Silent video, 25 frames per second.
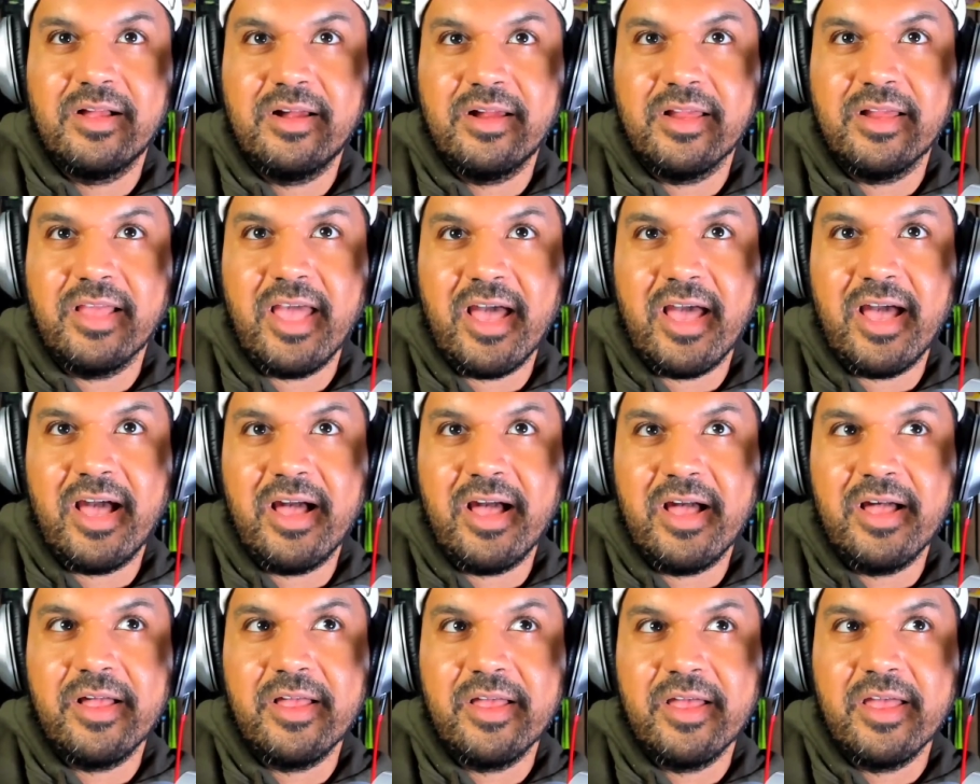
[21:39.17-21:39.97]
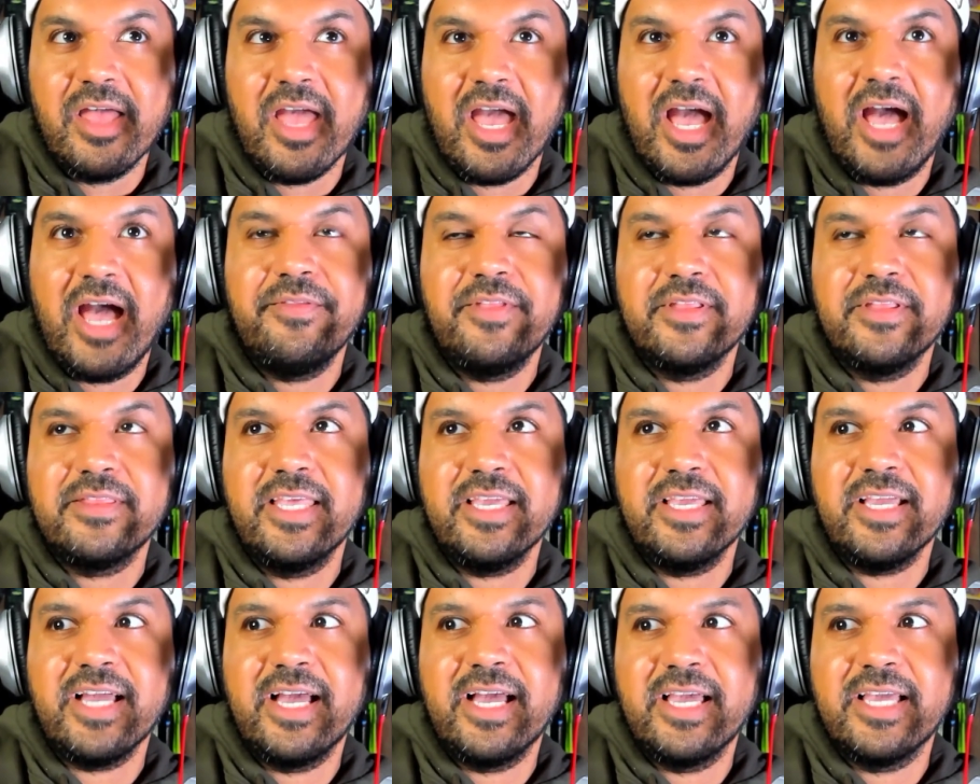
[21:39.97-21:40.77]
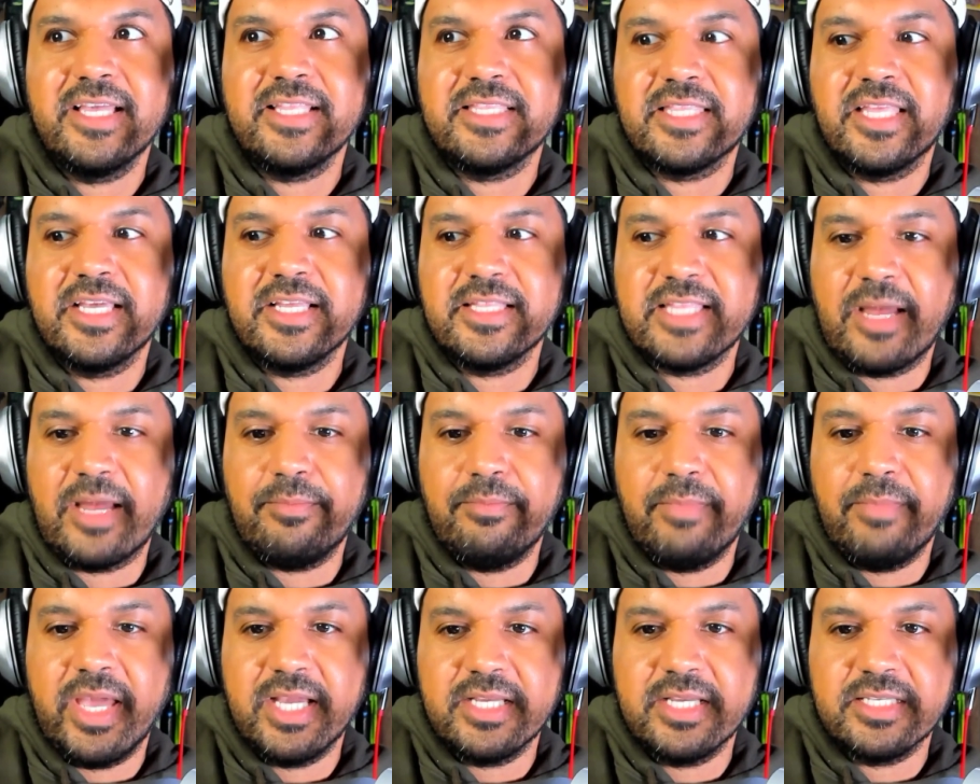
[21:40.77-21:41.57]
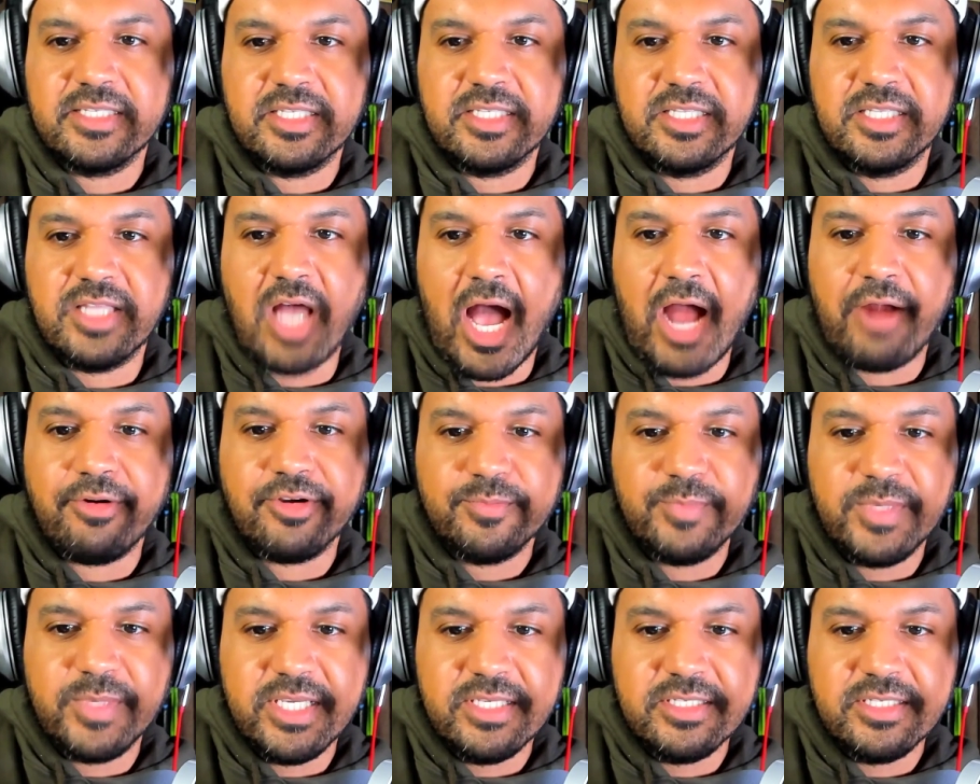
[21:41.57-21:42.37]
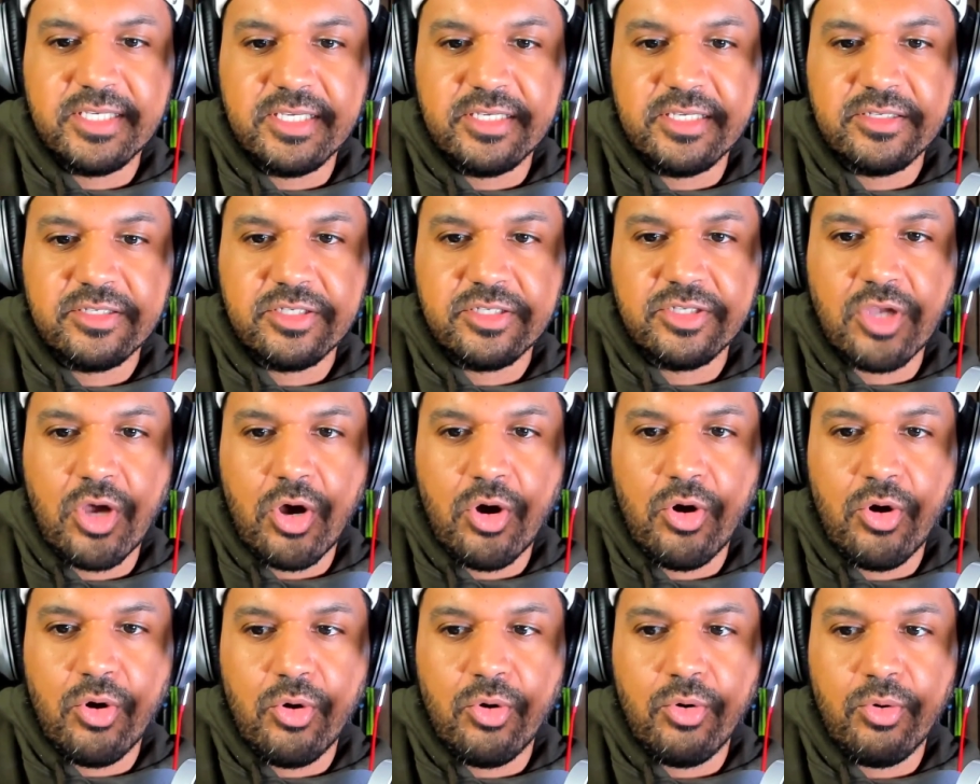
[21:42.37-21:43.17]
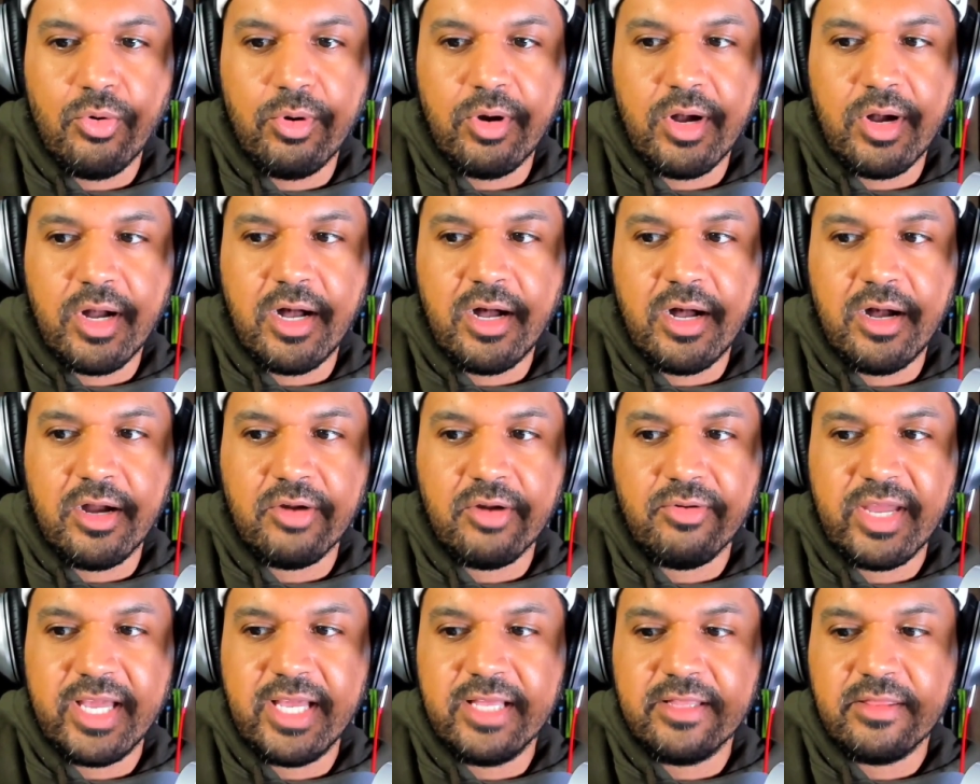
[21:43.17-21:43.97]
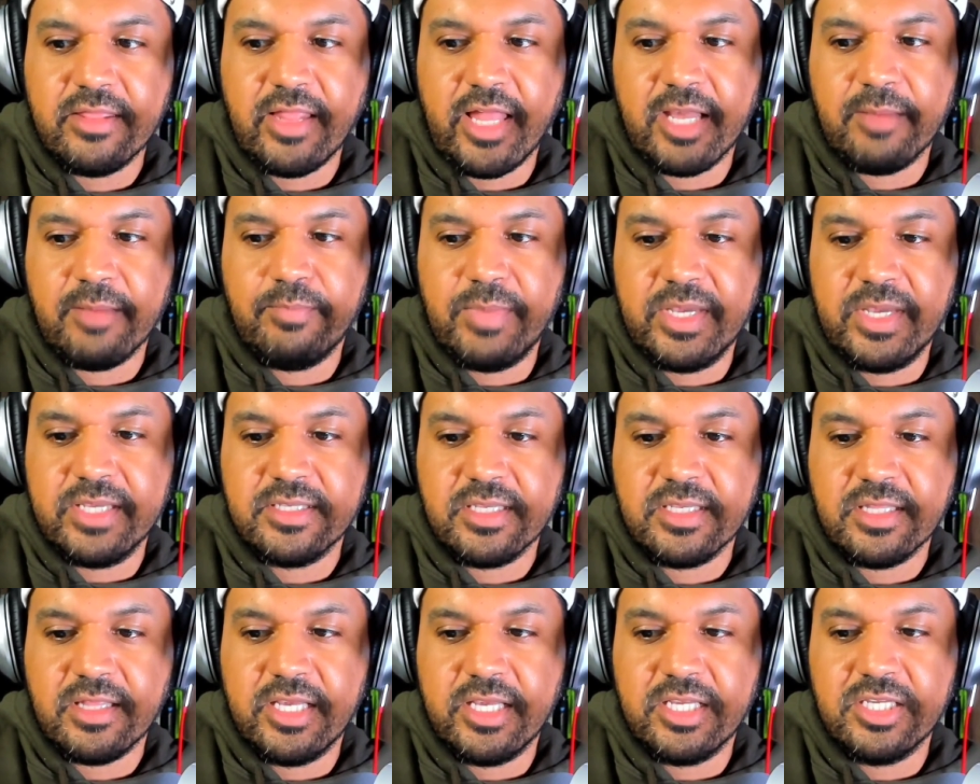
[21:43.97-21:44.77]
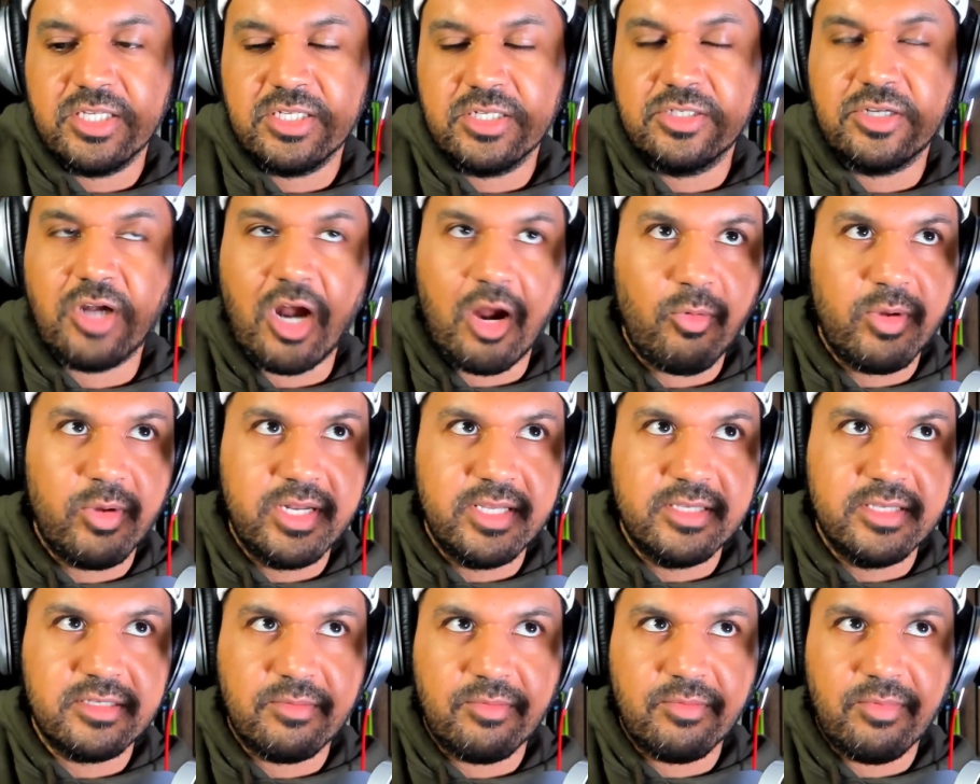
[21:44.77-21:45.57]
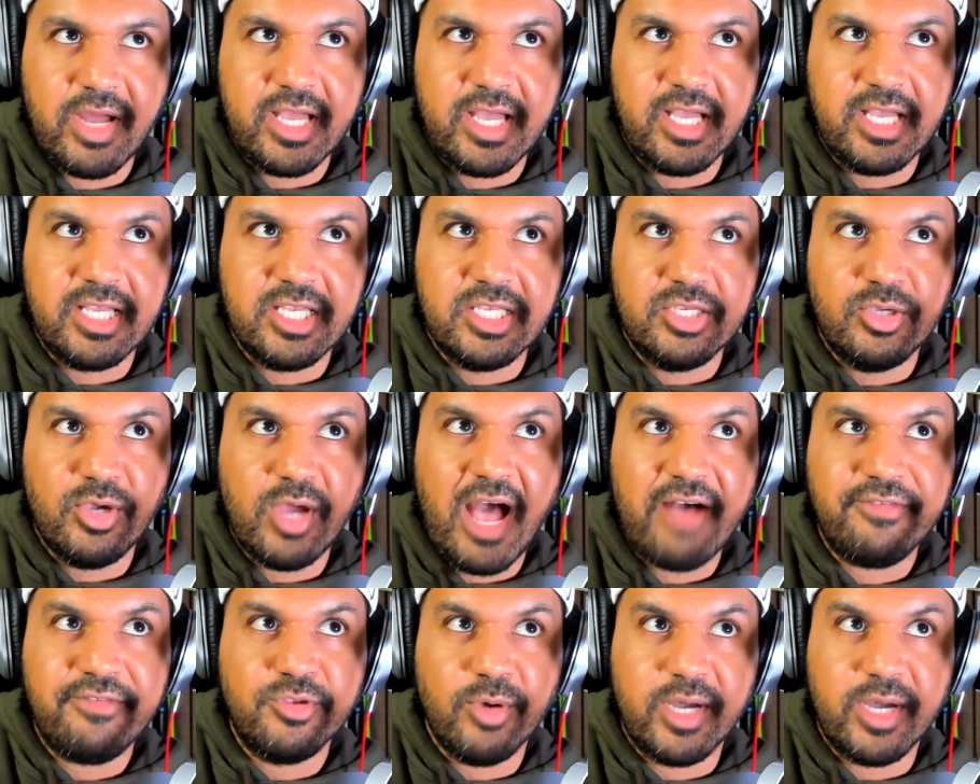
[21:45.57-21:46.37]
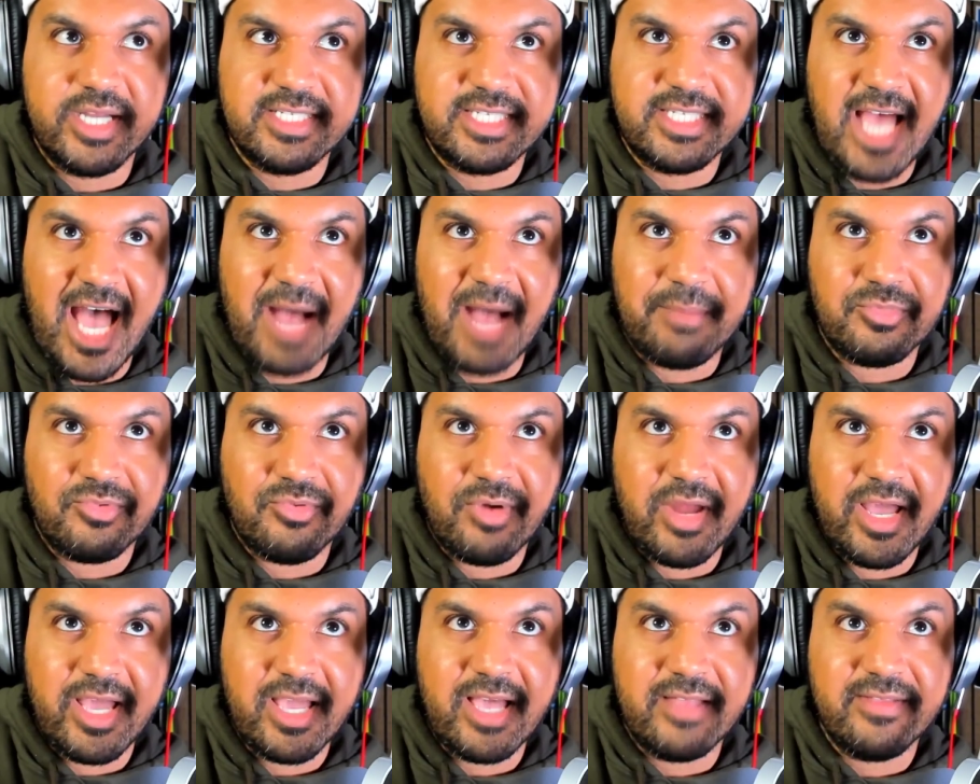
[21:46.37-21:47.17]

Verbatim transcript: Yeah. And the thing I think that makes our species so great, it's like basically Darwinism, right? You have to adapt, right?